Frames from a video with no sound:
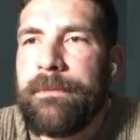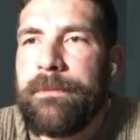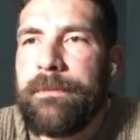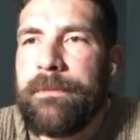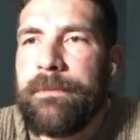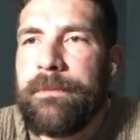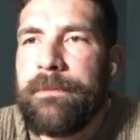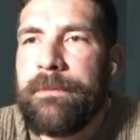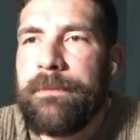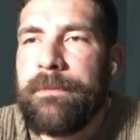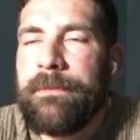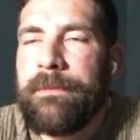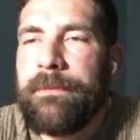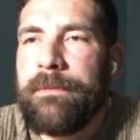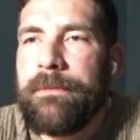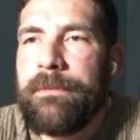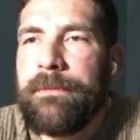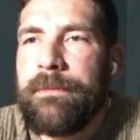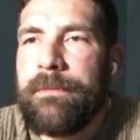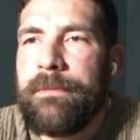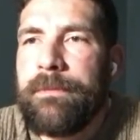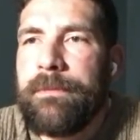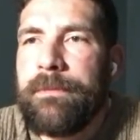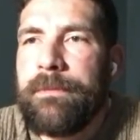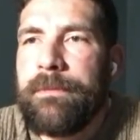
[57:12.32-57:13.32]

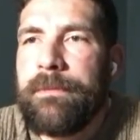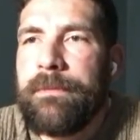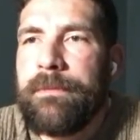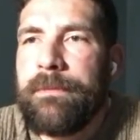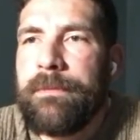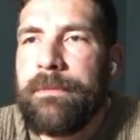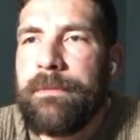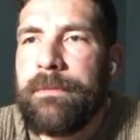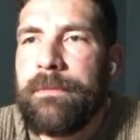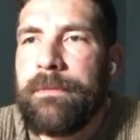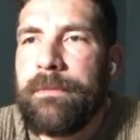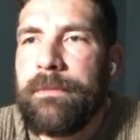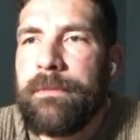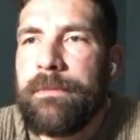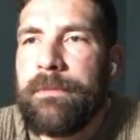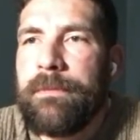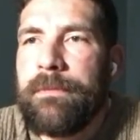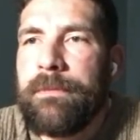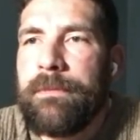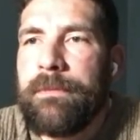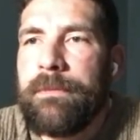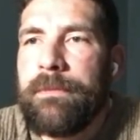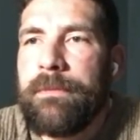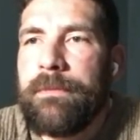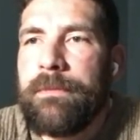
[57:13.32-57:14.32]

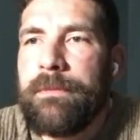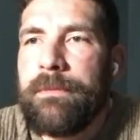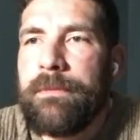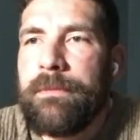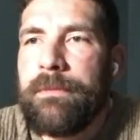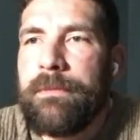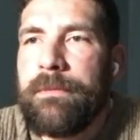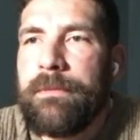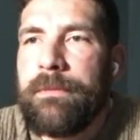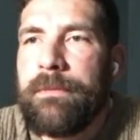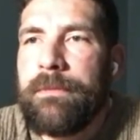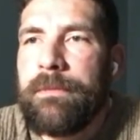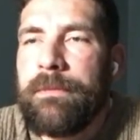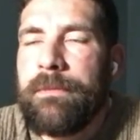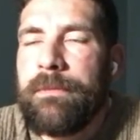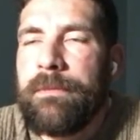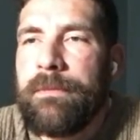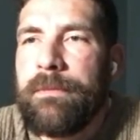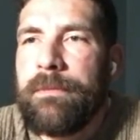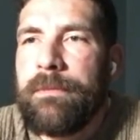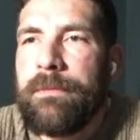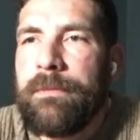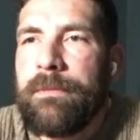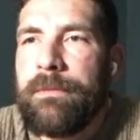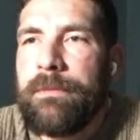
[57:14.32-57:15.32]

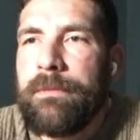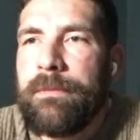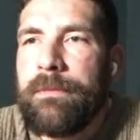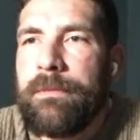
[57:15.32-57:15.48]
[no speech]